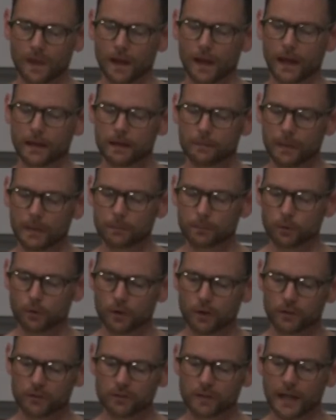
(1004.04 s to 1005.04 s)
And
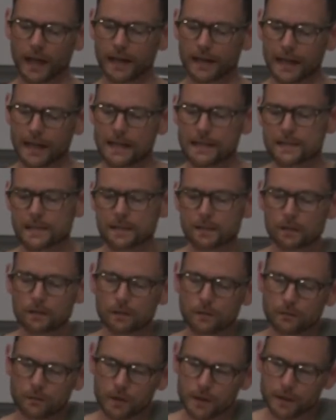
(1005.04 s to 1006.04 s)
Bürger's analysis is,
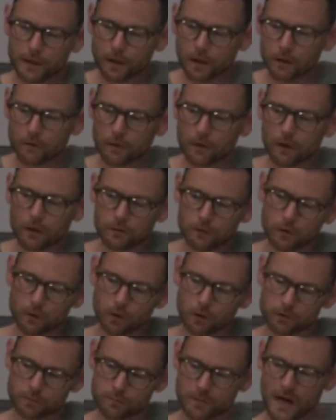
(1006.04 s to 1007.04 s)
of
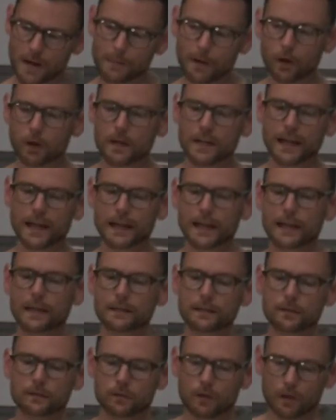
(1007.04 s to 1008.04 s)
course, primarily
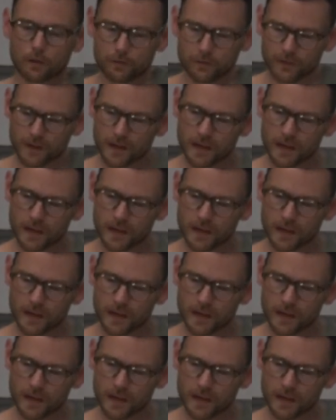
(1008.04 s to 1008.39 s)
analysis of